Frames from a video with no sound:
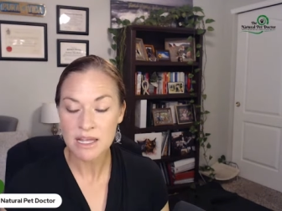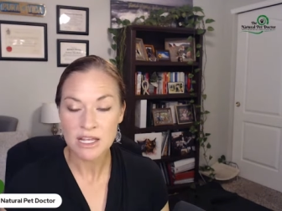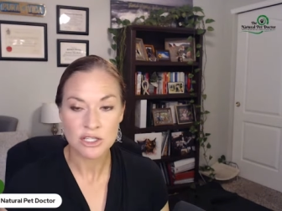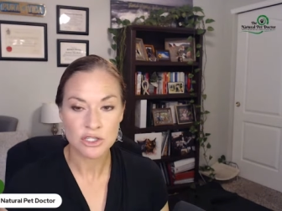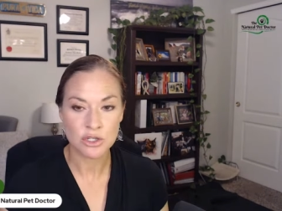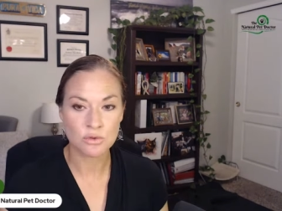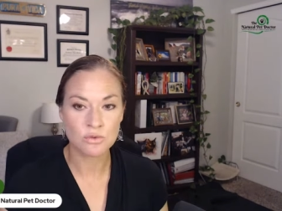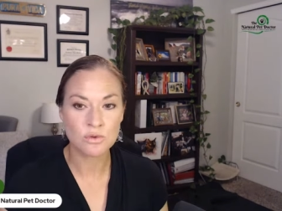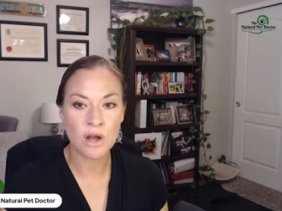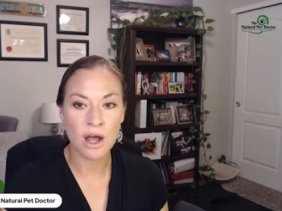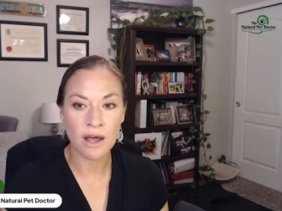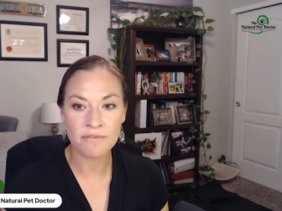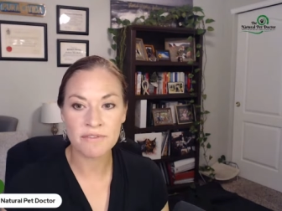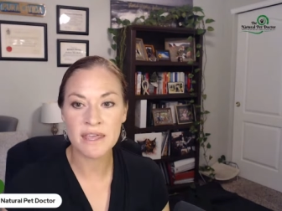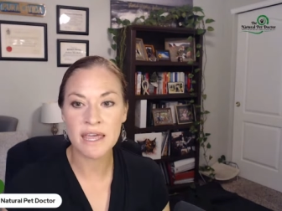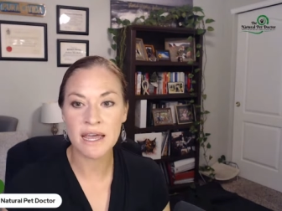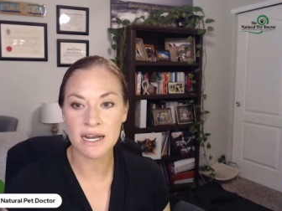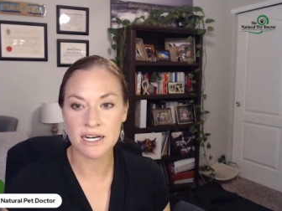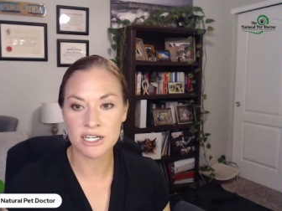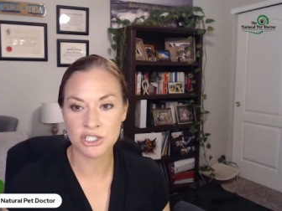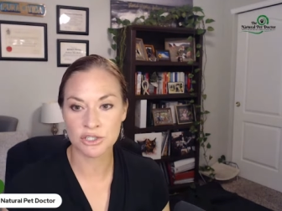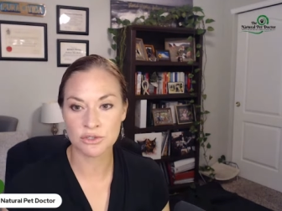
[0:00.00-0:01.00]
so not the
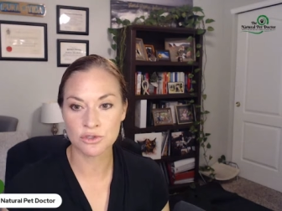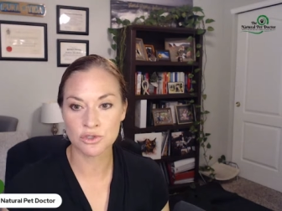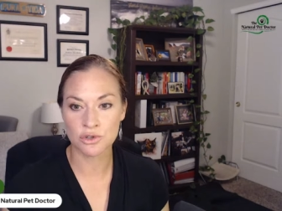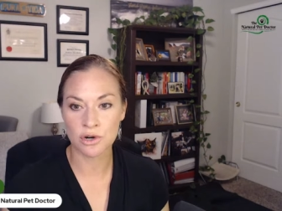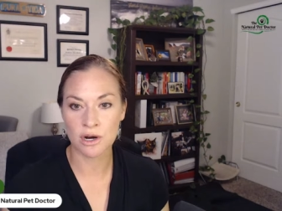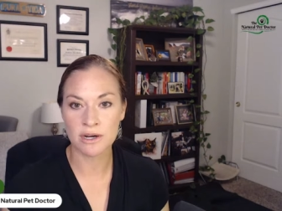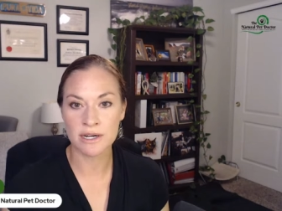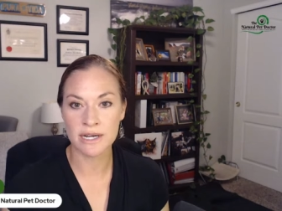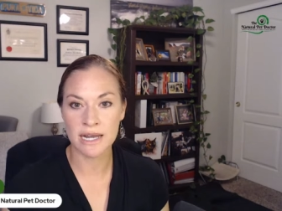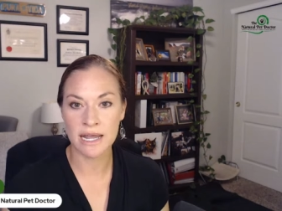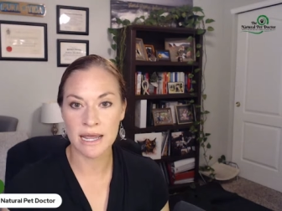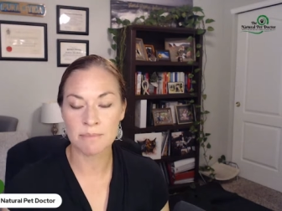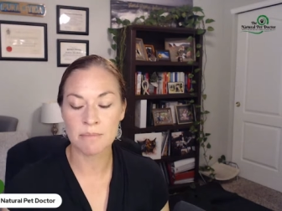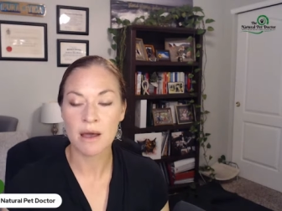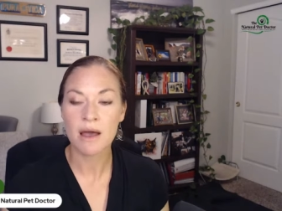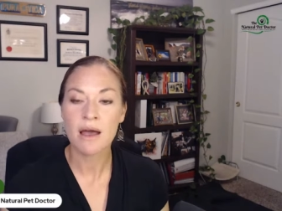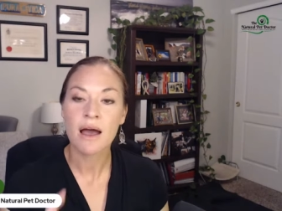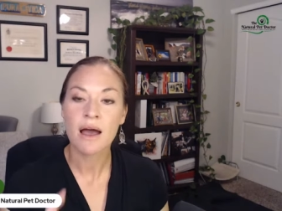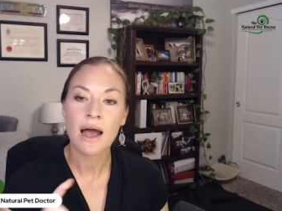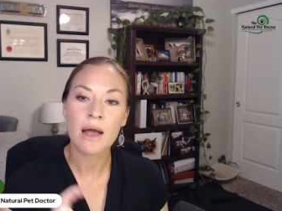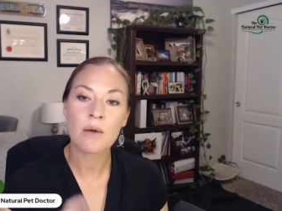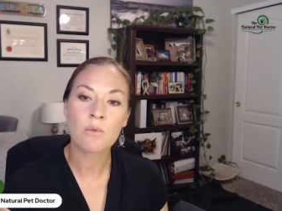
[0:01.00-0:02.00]
actual drug name,
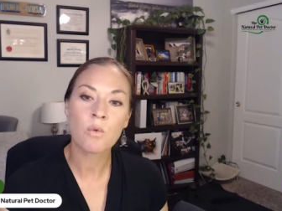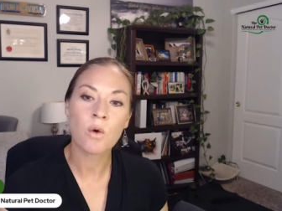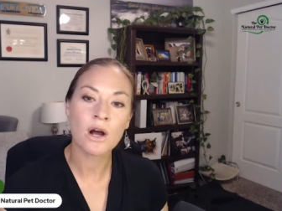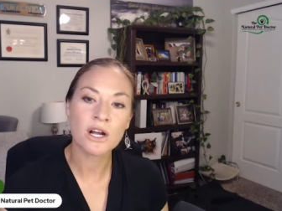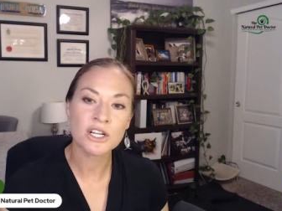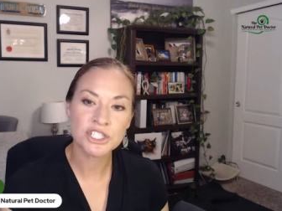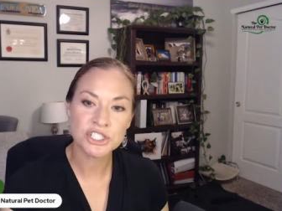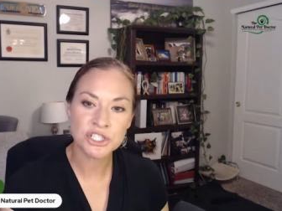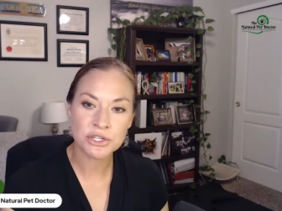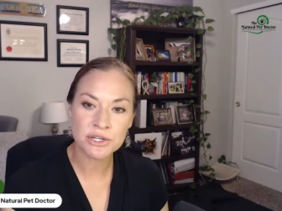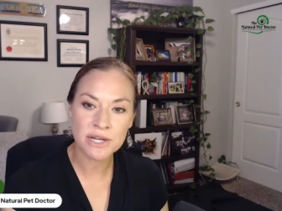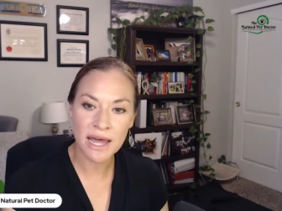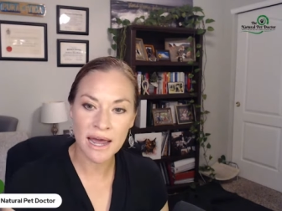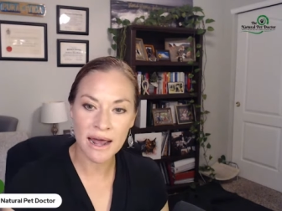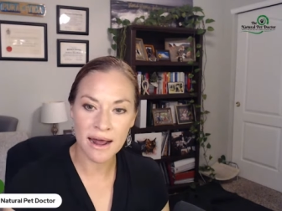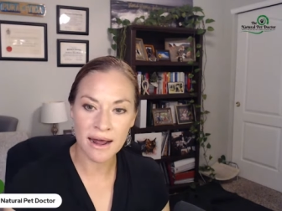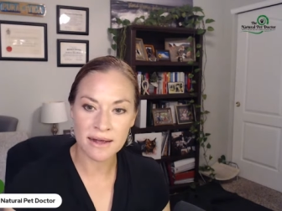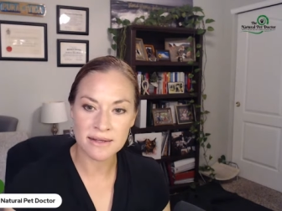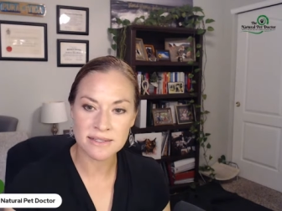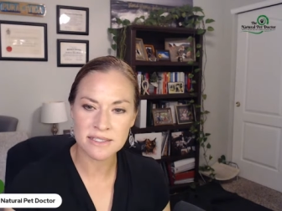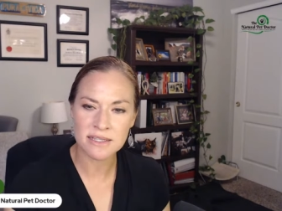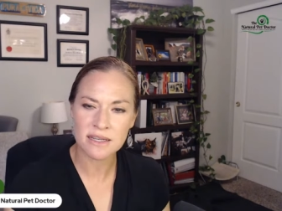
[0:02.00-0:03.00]
I want you to
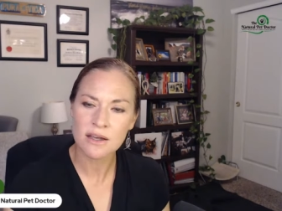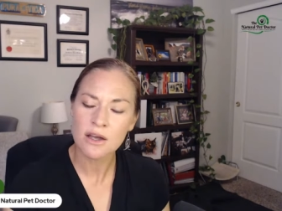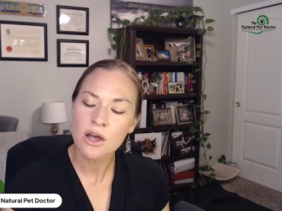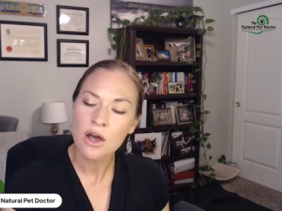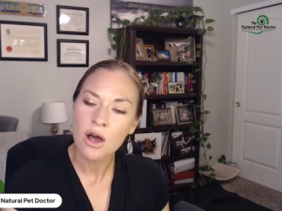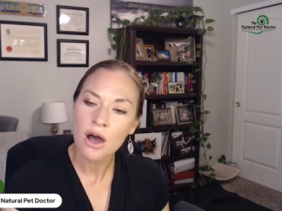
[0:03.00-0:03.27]
ask,